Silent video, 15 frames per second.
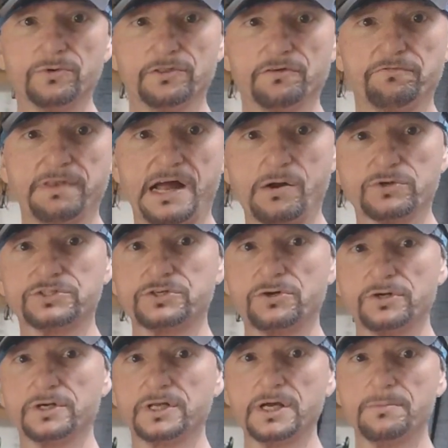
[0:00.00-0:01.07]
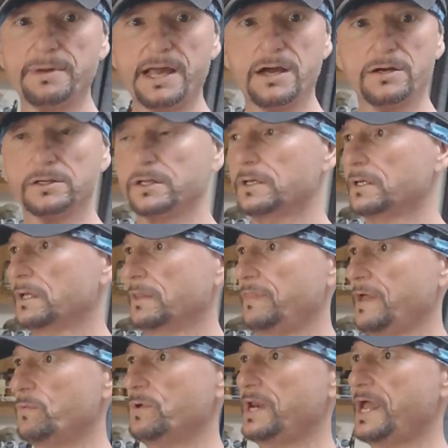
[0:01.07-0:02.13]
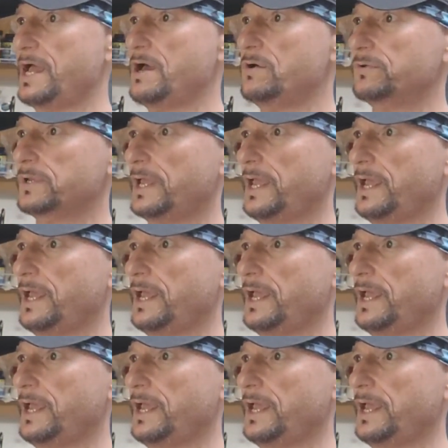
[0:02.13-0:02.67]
when the flowers started to come out. They went out,